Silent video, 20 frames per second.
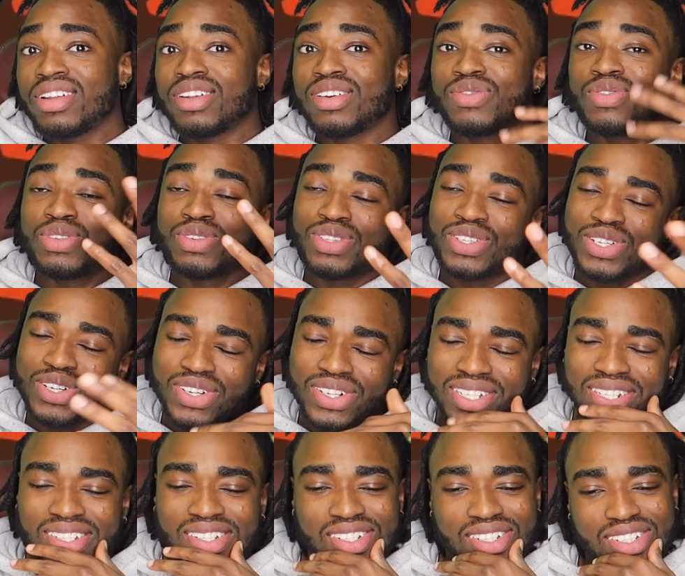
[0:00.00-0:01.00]
we was
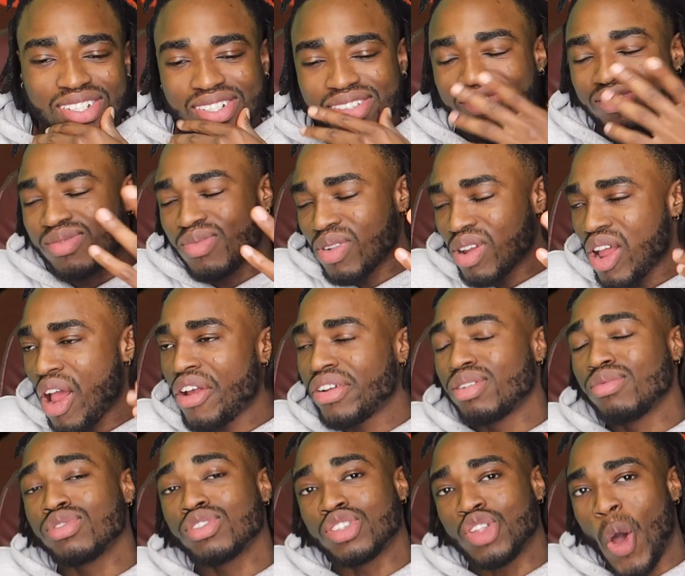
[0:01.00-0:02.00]
talking and shit.
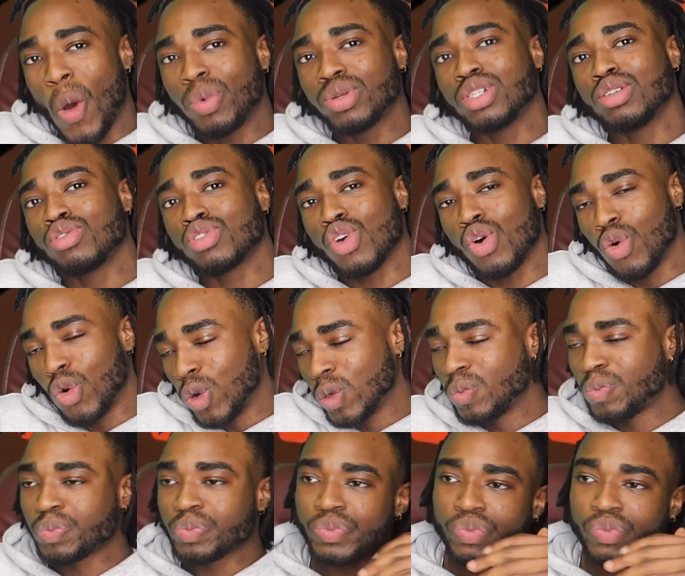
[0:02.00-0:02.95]
She was dope, she was cool.